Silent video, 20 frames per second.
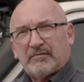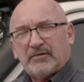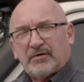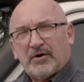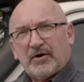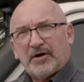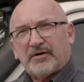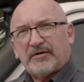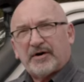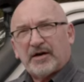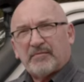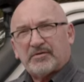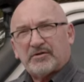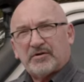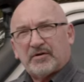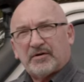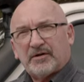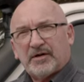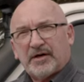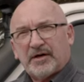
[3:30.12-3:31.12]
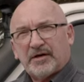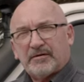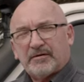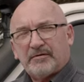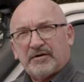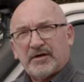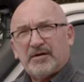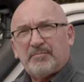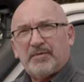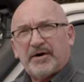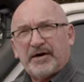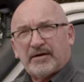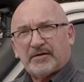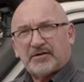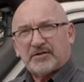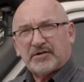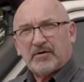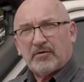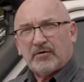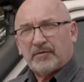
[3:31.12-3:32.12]
diagrams on eBay and
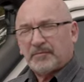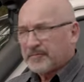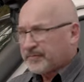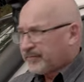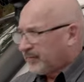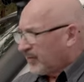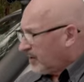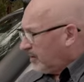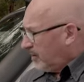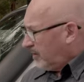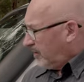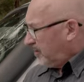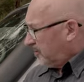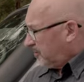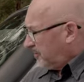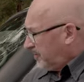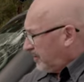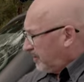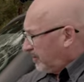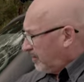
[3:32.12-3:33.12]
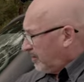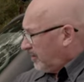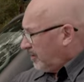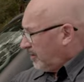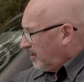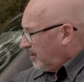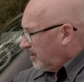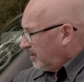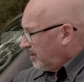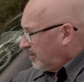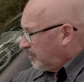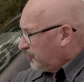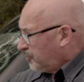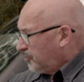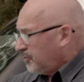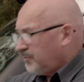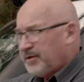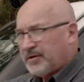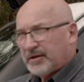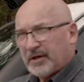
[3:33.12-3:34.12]
so on, is that the
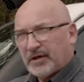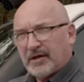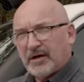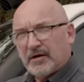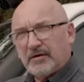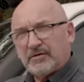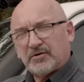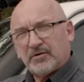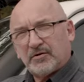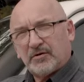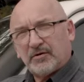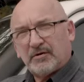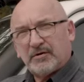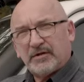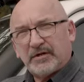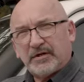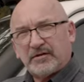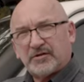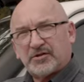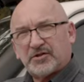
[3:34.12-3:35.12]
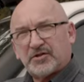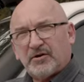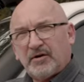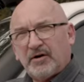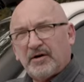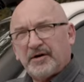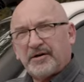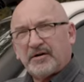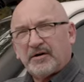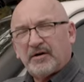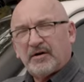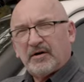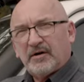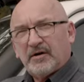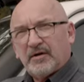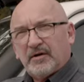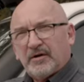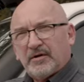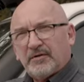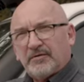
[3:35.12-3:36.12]
tubing that goes on inside
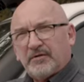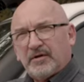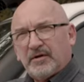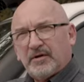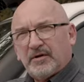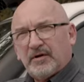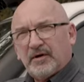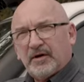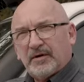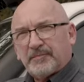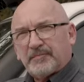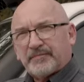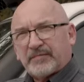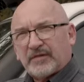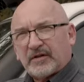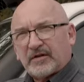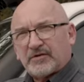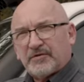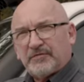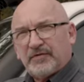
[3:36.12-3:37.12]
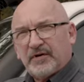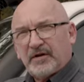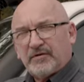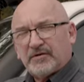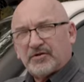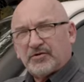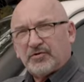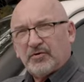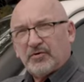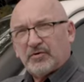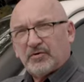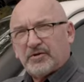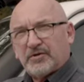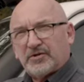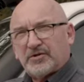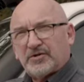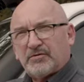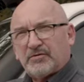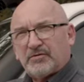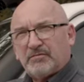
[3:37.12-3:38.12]
the Safari snorkel
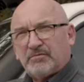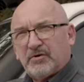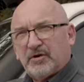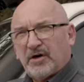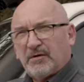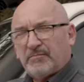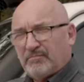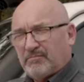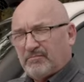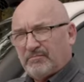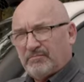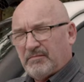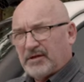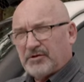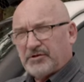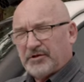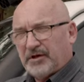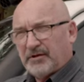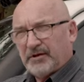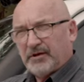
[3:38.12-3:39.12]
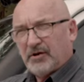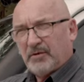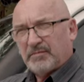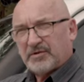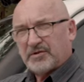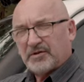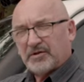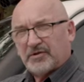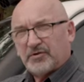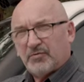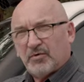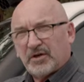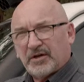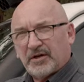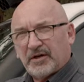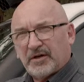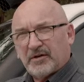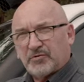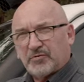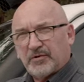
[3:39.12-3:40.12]
is diametrically opposite to what
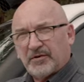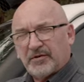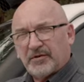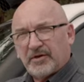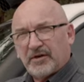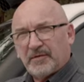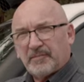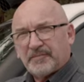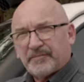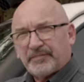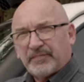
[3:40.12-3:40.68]
goes with the